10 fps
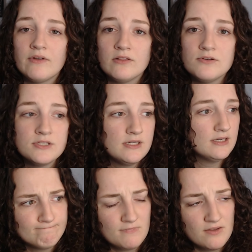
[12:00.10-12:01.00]
Lucy.
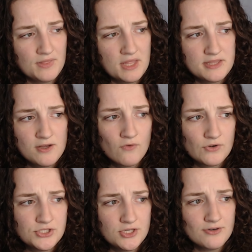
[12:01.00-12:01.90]
Given that the
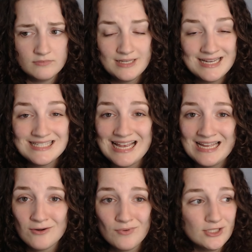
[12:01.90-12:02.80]
Overseer is an
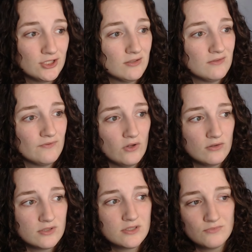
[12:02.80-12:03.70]
original
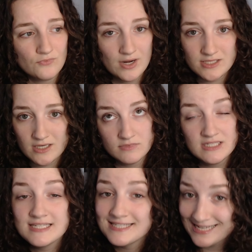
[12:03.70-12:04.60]
Vault resident
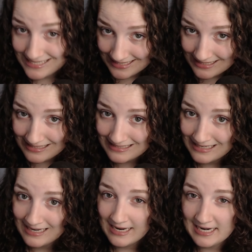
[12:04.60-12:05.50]
descendant,
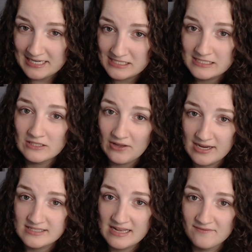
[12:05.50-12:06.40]
he still has
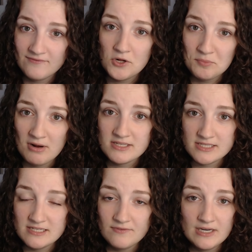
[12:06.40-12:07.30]
that Vault
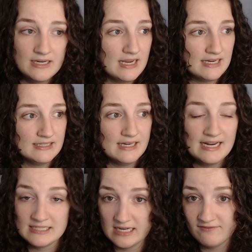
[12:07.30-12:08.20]
positivity and
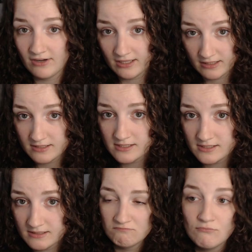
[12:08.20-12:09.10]

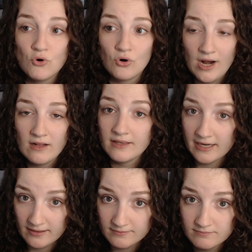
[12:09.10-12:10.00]
anti-violence
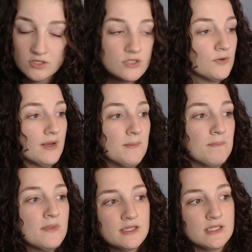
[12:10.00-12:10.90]
morality to him.
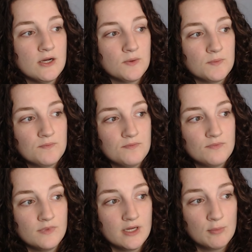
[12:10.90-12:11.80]
So
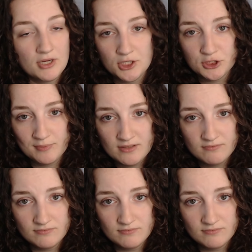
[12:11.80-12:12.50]
their punishment